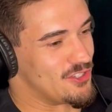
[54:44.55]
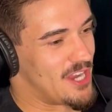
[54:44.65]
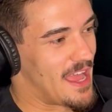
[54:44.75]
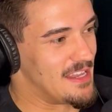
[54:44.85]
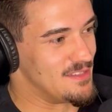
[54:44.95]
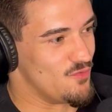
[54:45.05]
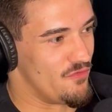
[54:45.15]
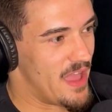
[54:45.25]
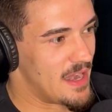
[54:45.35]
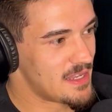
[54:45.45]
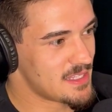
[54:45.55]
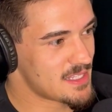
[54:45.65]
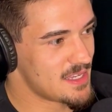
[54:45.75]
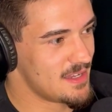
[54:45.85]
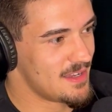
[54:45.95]
or Chinese movie
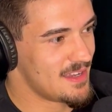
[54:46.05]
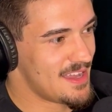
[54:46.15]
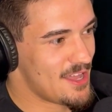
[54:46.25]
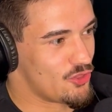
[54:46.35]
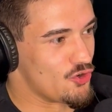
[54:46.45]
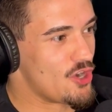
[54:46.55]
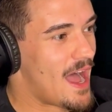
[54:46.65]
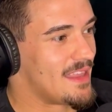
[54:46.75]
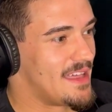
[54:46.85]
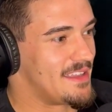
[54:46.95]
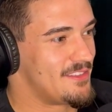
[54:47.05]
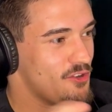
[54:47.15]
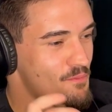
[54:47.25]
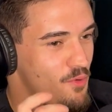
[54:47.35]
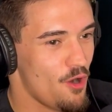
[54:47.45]
endings? They're not like
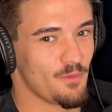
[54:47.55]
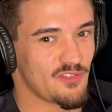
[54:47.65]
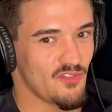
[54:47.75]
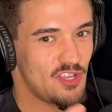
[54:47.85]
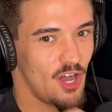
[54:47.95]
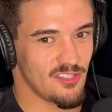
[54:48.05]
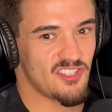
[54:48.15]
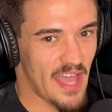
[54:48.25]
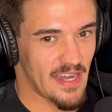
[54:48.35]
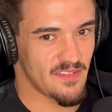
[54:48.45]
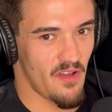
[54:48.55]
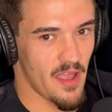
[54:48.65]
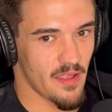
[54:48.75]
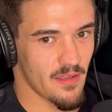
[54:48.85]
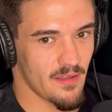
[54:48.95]
they're purposely
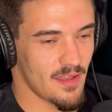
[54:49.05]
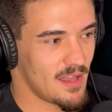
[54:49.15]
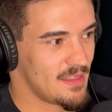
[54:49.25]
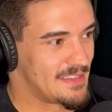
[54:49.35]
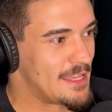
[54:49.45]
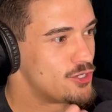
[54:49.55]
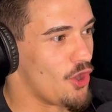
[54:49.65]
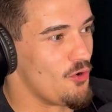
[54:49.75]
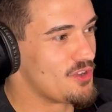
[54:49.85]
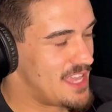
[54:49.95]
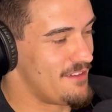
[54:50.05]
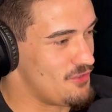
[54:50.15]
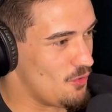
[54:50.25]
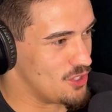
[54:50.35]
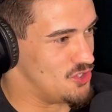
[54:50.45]
unsatisfying. Like they don't give
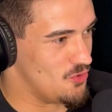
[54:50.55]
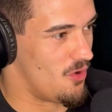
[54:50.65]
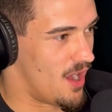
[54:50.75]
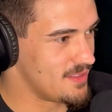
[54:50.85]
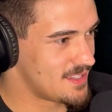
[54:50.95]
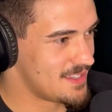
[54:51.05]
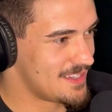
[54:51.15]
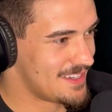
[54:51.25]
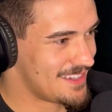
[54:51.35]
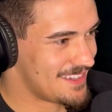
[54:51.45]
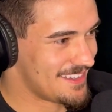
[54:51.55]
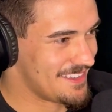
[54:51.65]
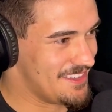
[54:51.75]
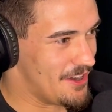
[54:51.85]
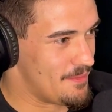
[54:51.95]
you what you want. You know what I